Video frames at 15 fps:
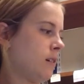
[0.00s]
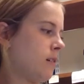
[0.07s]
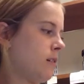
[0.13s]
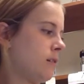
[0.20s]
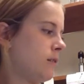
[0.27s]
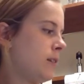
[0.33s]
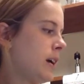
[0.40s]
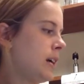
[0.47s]

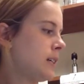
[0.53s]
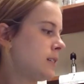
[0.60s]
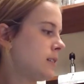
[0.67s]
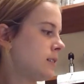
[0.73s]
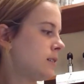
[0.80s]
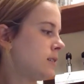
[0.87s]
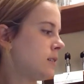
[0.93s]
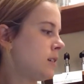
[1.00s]
Alright.
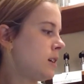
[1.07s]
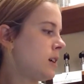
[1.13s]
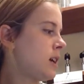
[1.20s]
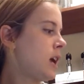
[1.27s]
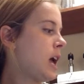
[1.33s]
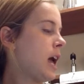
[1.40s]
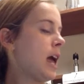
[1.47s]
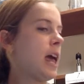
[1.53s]

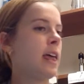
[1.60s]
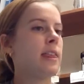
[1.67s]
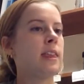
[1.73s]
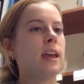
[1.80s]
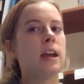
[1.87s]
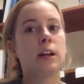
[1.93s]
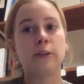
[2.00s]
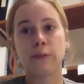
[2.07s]
And
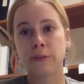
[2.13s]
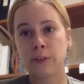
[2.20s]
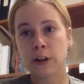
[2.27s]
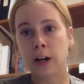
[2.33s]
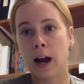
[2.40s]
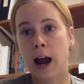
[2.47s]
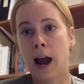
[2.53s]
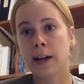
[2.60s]
then
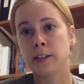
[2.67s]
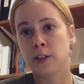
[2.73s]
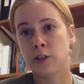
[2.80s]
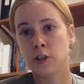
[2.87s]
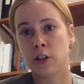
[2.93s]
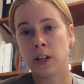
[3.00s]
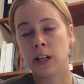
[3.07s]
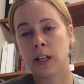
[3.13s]
for
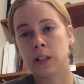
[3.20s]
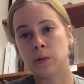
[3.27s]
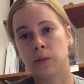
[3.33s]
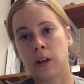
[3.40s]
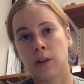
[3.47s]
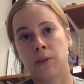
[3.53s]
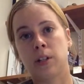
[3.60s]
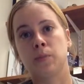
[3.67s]
oxygen needs with
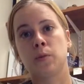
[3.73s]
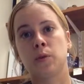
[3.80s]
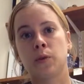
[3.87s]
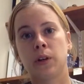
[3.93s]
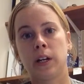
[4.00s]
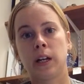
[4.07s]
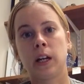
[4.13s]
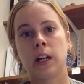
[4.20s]
our
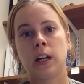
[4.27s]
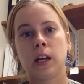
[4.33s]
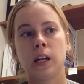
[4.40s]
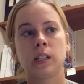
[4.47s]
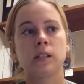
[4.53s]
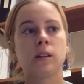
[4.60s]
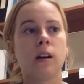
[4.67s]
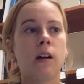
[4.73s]
respiratory
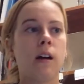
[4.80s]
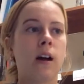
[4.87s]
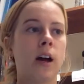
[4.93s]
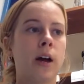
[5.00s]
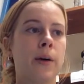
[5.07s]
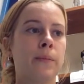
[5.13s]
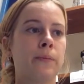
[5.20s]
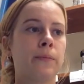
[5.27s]
kids,
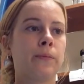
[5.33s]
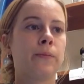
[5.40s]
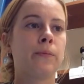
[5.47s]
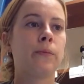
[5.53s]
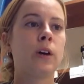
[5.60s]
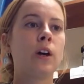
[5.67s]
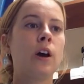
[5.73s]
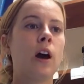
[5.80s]

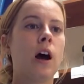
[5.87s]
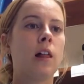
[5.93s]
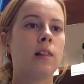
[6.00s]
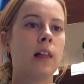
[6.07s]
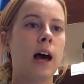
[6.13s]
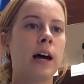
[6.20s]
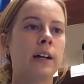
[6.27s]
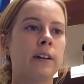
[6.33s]
a
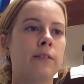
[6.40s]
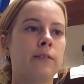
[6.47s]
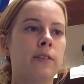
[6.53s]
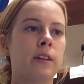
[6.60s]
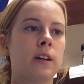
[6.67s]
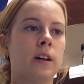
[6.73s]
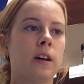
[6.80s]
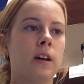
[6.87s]
lot of
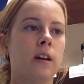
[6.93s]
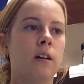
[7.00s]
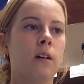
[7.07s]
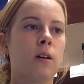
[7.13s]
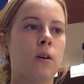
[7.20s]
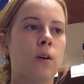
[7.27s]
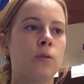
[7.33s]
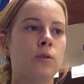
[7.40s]
the
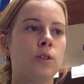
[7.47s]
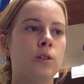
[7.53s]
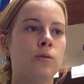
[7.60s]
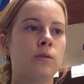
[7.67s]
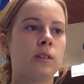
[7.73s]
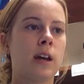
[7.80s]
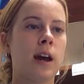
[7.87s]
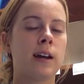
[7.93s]
O2
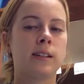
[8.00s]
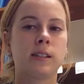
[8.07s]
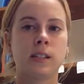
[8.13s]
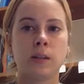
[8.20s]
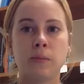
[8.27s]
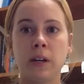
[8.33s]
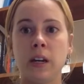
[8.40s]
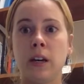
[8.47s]
sats to
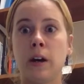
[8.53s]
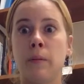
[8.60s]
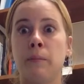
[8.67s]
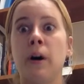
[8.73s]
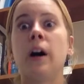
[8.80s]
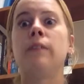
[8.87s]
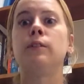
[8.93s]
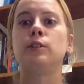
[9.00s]
be
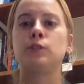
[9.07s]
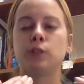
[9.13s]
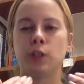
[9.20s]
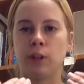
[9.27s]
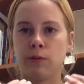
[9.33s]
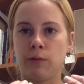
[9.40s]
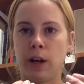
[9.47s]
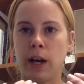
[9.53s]
above a
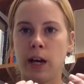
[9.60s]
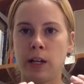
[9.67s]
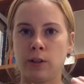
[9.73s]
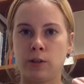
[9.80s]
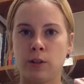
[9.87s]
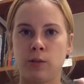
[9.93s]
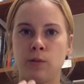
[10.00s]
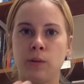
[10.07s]
certain
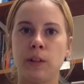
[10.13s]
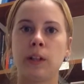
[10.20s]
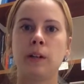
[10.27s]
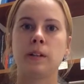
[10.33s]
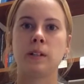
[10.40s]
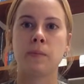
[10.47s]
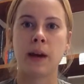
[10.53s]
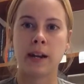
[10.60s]
range is really
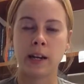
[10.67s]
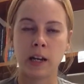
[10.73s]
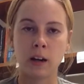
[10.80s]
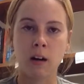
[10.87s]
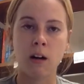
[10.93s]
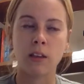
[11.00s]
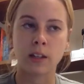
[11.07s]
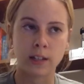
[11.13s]
depending
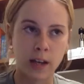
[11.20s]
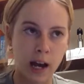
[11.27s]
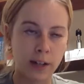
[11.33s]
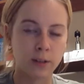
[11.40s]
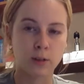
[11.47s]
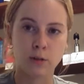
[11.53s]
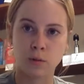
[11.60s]
on the doctor's